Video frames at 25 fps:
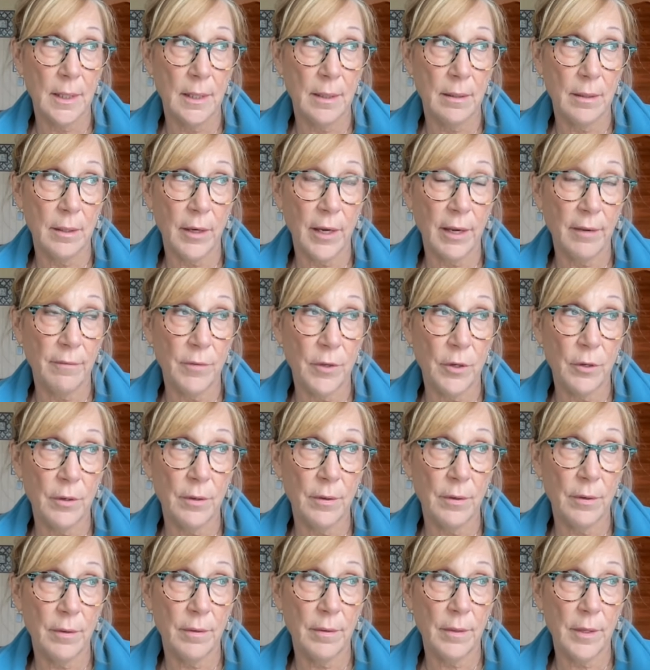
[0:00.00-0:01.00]
They have their
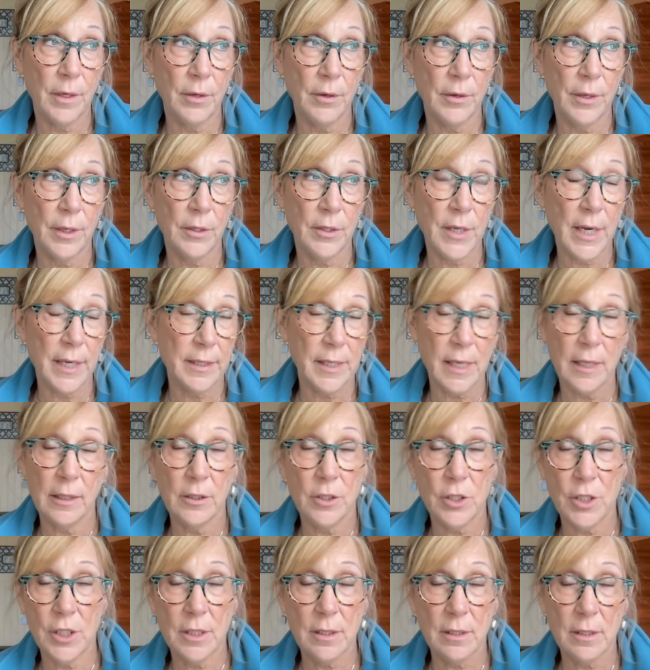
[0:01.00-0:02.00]
their
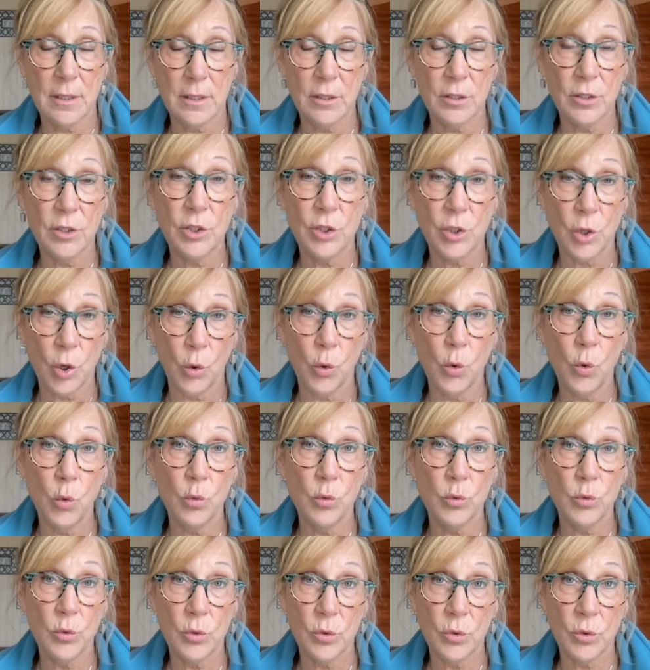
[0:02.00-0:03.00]
intelligence is
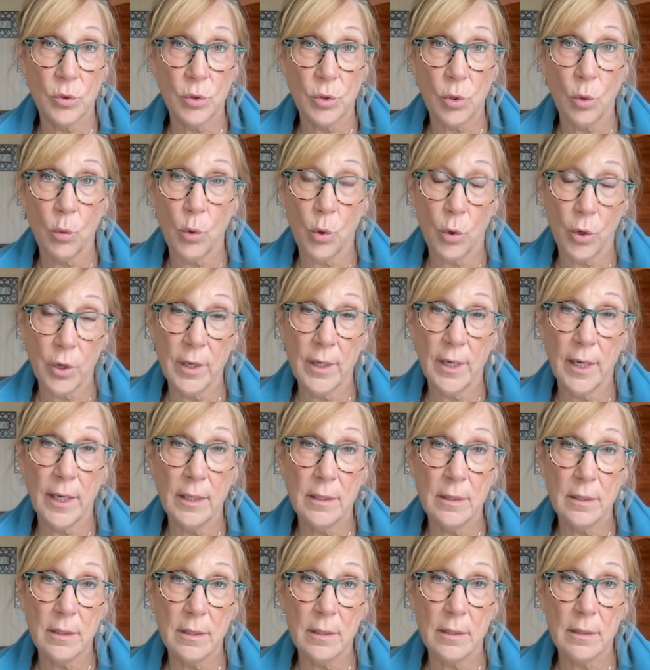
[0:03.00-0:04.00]
so so
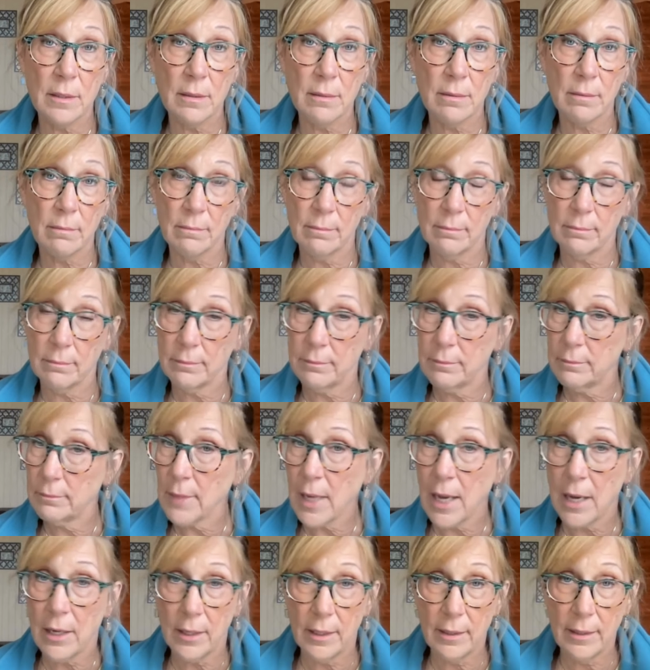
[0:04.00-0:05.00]
organized.
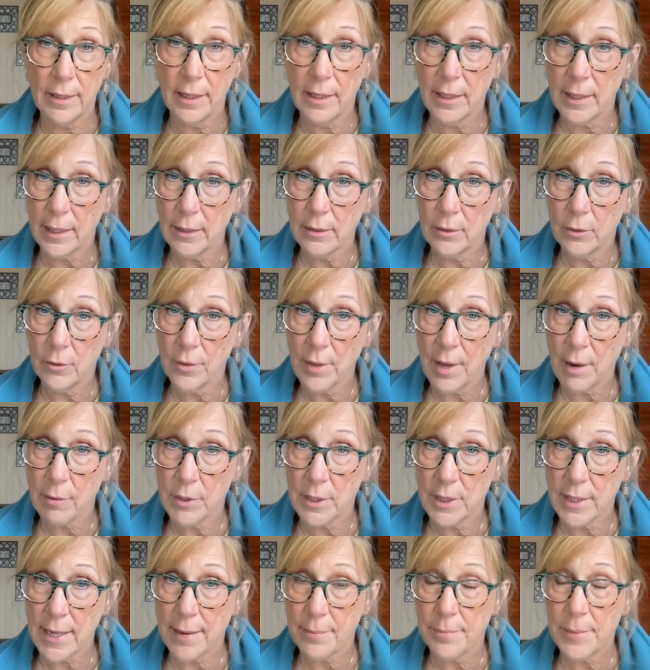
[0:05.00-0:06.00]
How did they not know that
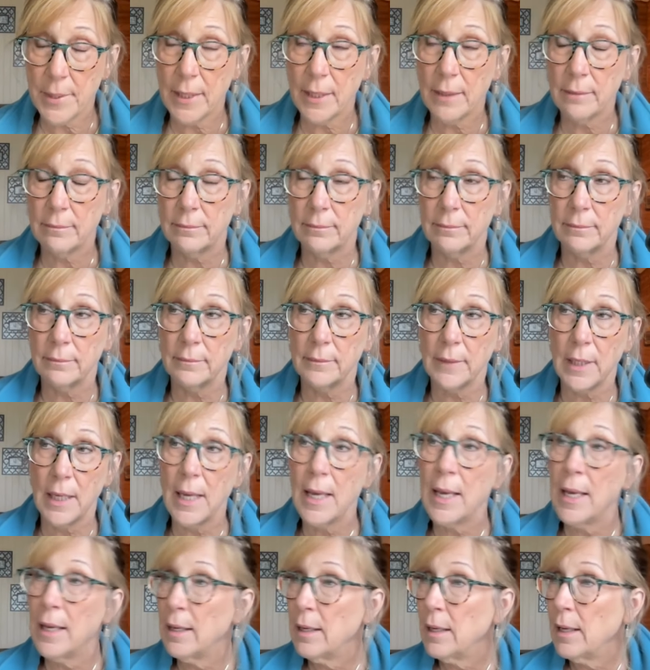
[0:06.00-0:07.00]
was happening?
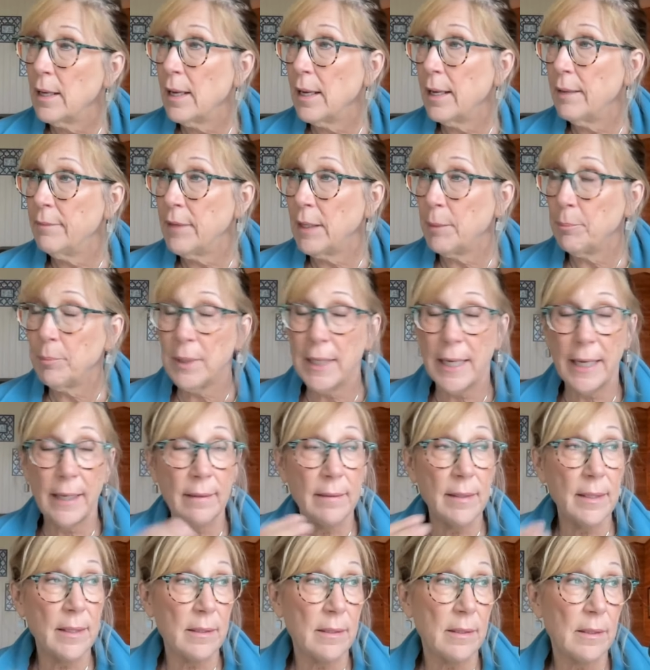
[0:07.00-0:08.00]
and they
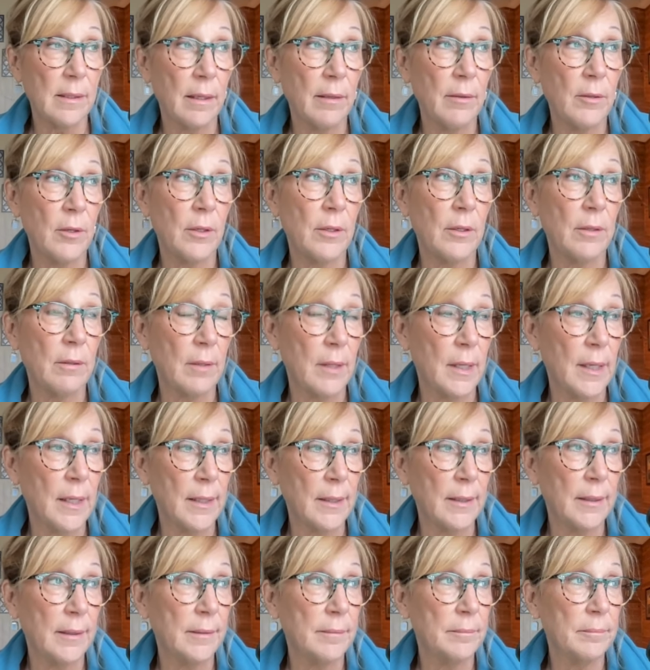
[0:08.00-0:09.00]
plan this other
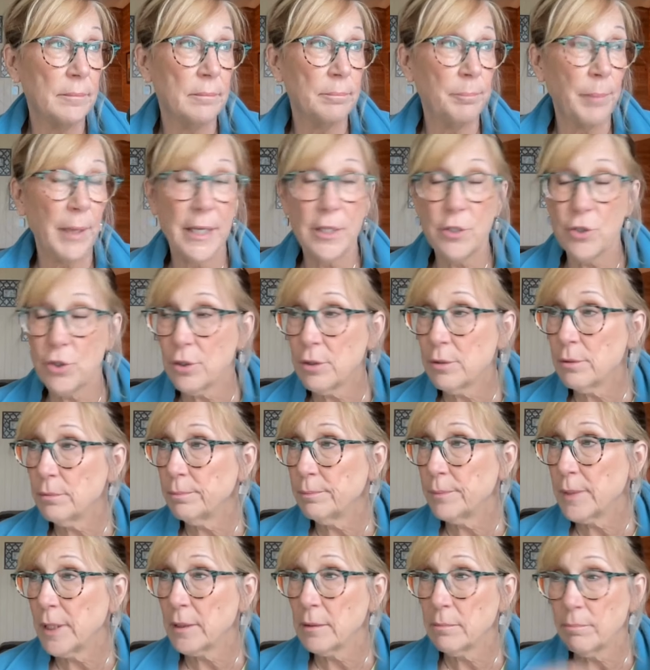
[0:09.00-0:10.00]
um, pager,
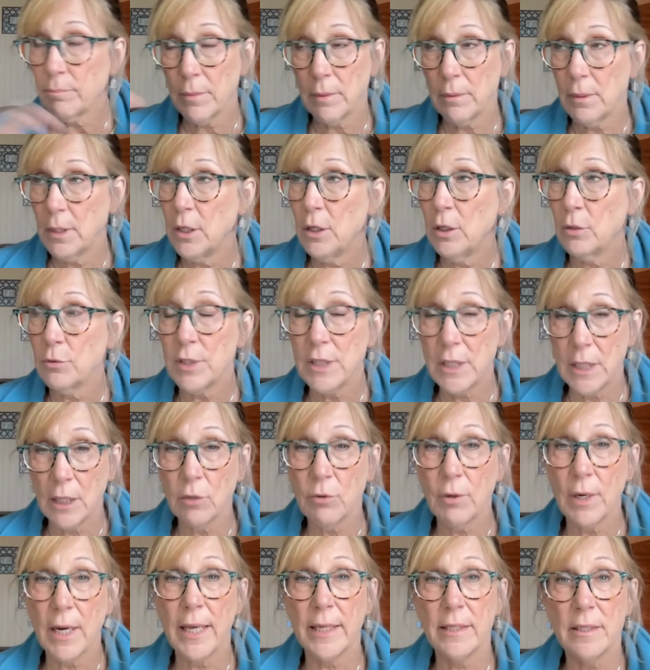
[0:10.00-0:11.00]
you know,
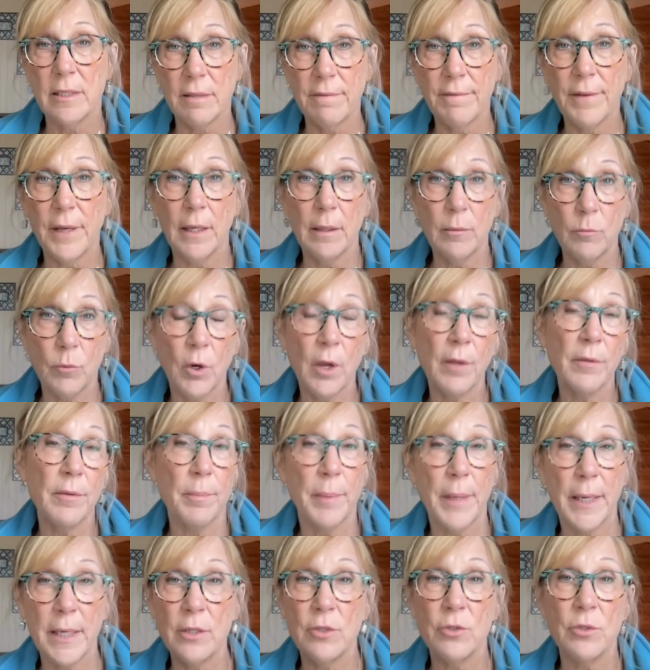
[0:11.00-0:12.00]
synchronized event where all the
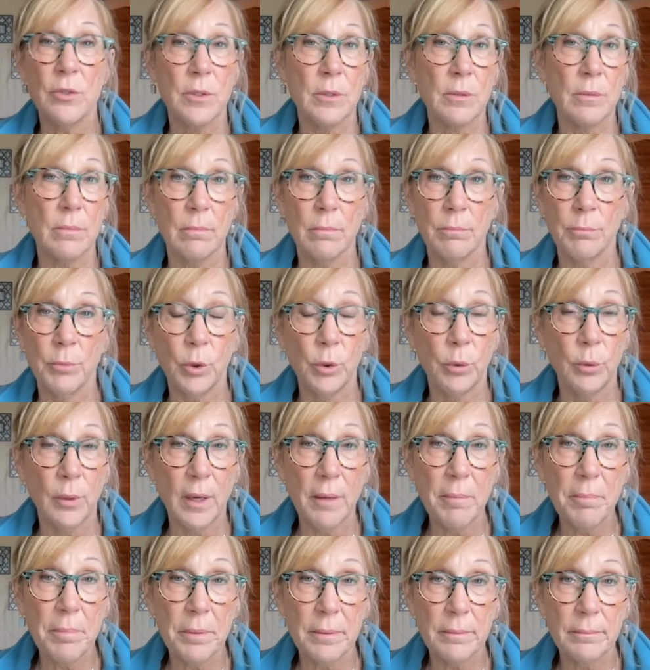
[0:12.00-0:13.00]
pagers blew
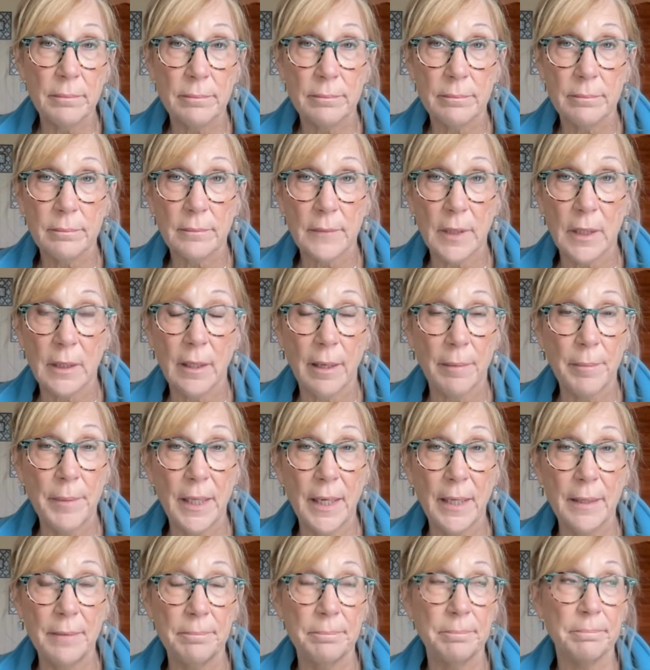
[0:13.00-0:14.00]
up in
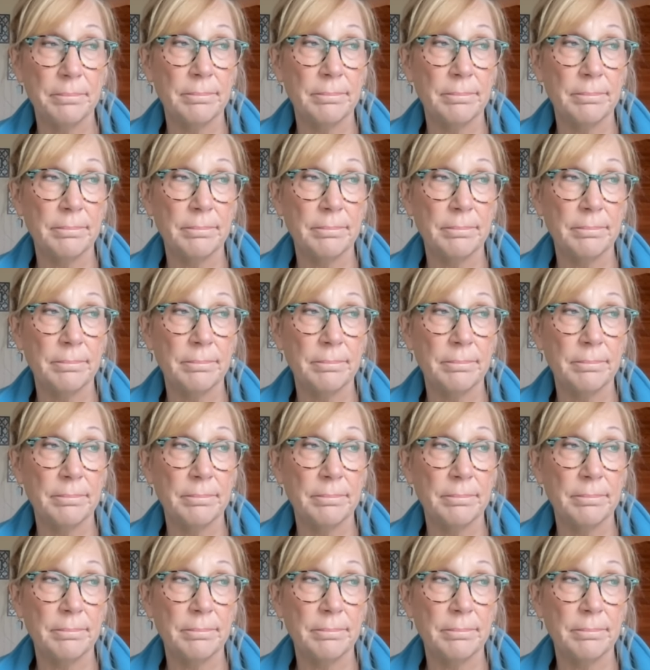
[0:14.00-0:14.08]
Lebanon,